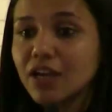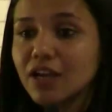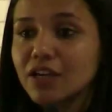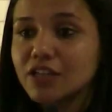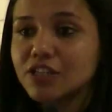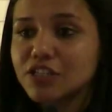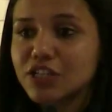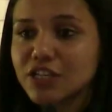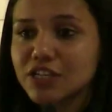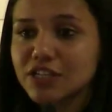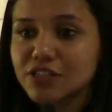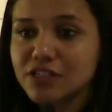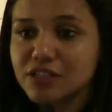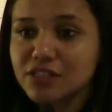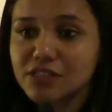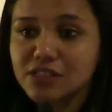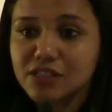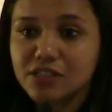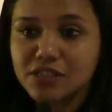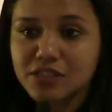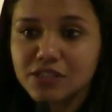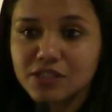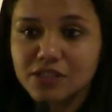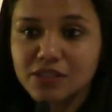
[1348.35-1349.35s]
changes,
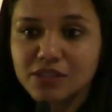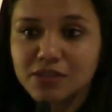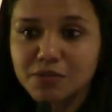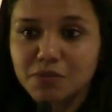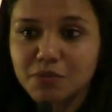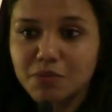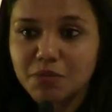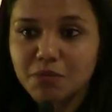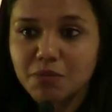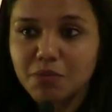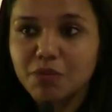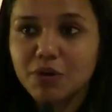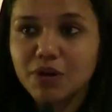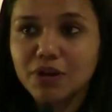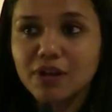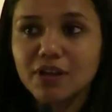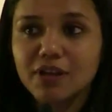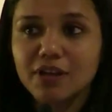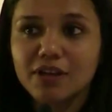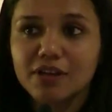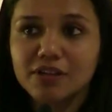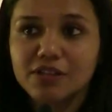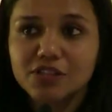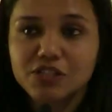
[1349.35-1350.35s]
such as bringing
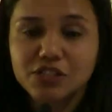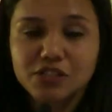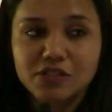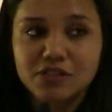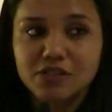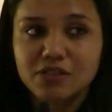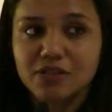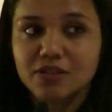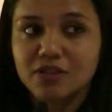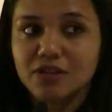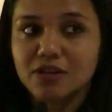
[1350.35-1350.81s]
in just